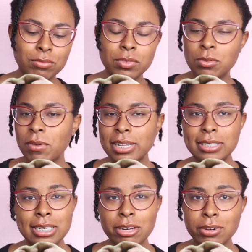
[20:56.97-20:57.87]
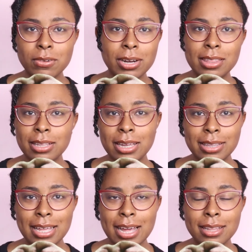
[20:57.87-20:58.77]
the red secret or anything
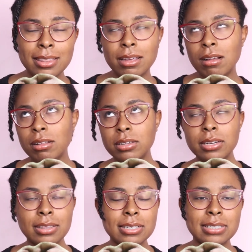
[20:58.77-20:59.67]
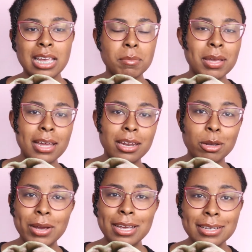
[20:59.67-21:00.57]
like that. They all look the same
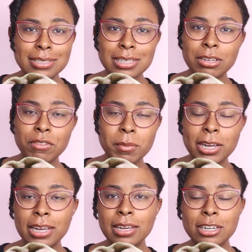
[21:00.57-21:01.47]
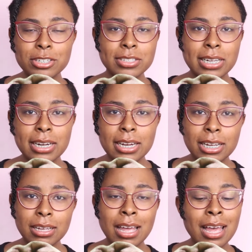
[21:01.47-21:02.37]
anyways, from my
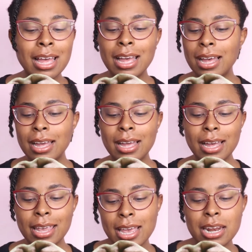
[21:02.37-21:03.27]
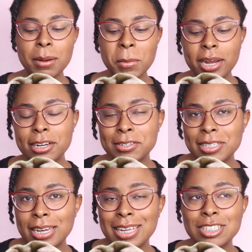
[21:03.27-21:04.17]
understanding. Again, my
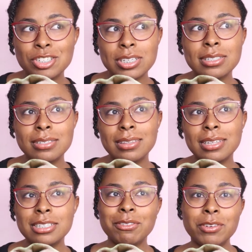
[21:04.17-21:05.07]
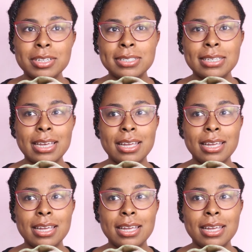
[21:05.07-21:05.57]
understanding, it's just the difference